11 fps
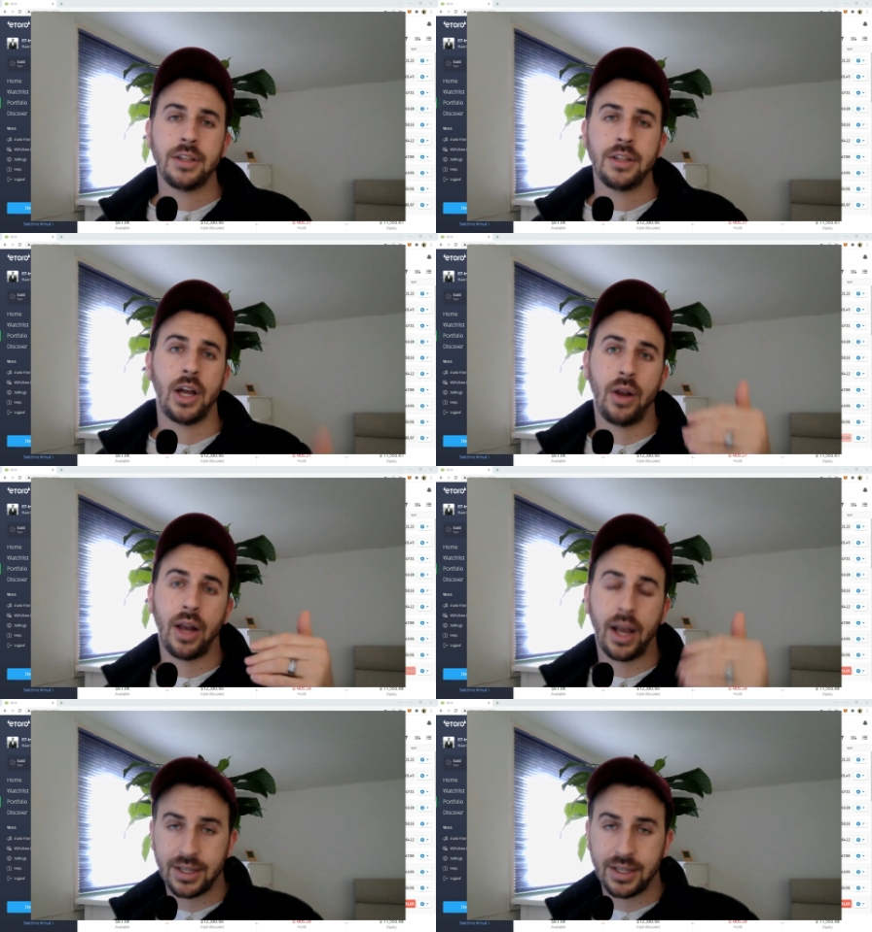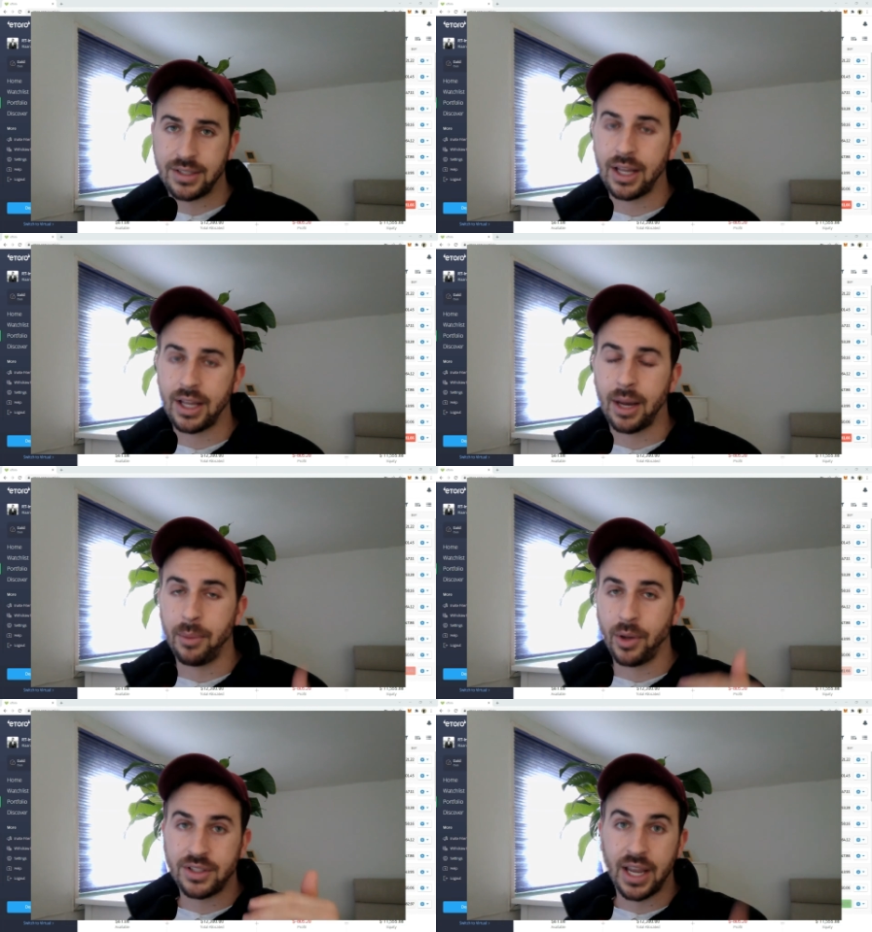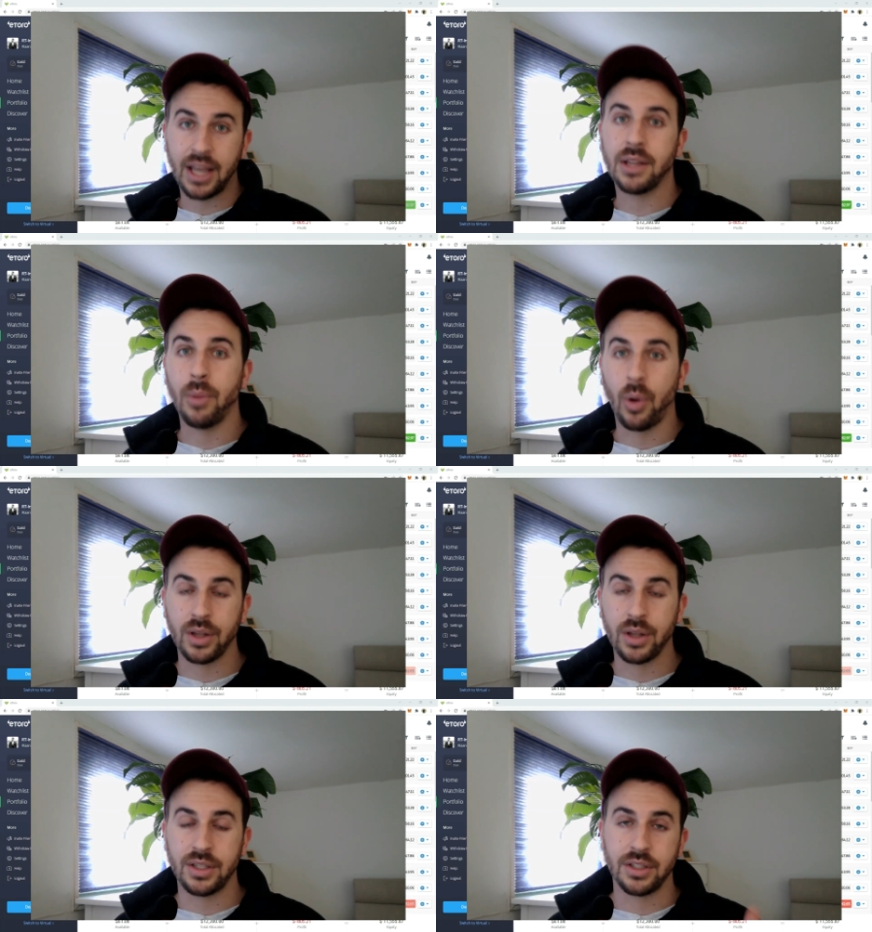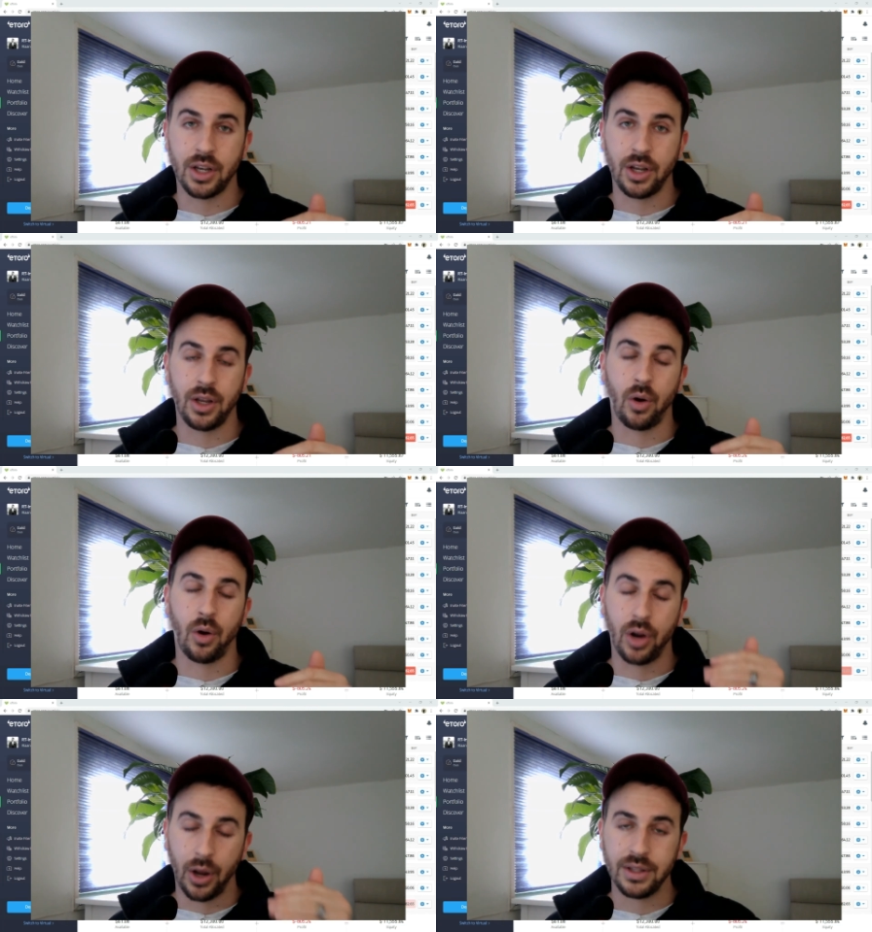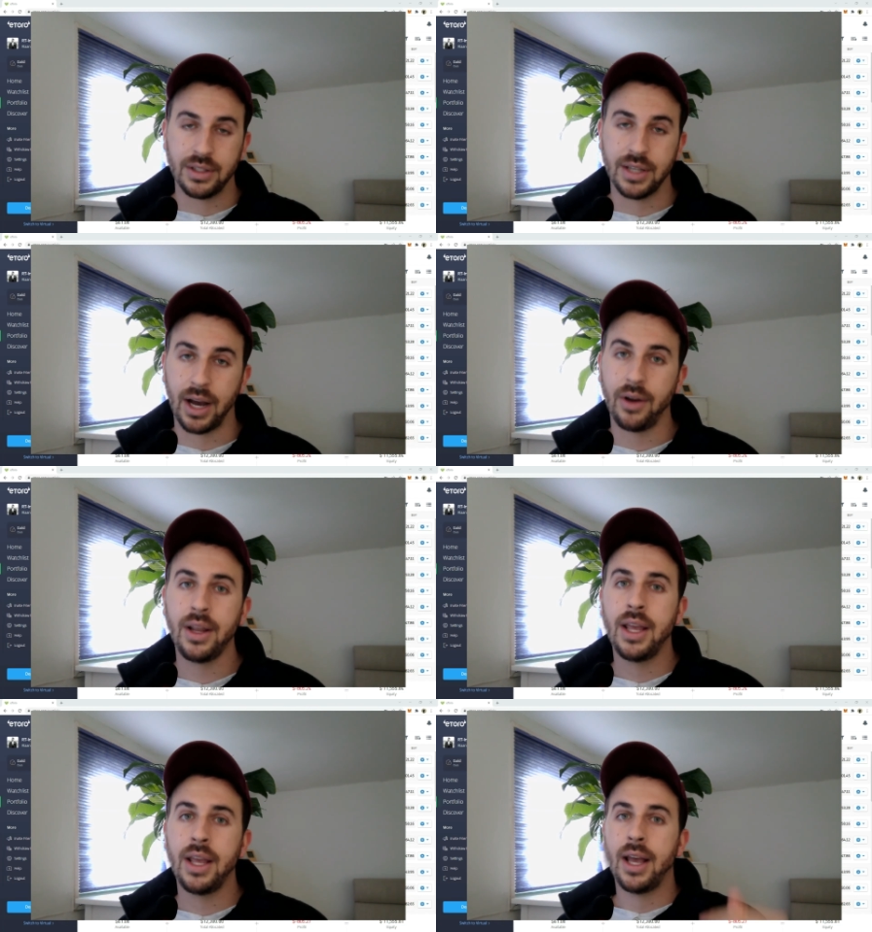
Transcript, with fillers: Now, like I said, I'm not saying the markets is, are going down.